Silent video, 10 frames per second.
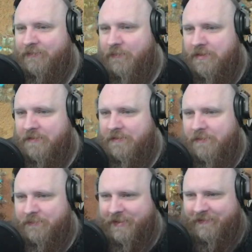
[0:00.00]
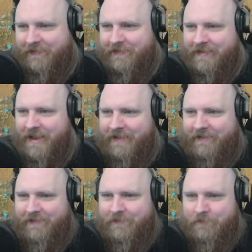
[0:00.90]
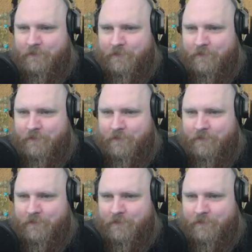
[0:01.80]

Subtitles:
42 of these. Nice.